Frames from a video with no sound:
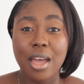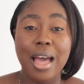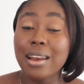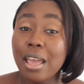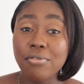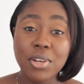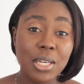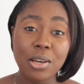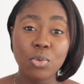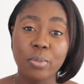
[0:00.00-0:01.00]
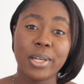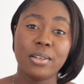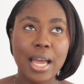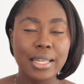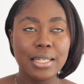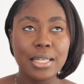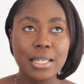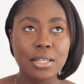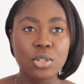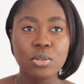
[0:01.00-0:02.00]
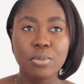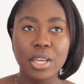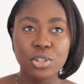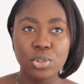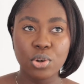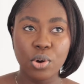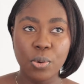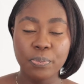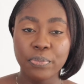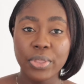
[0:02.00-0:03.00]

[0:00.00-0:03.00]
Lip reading: an everyday woman. I needed to make sure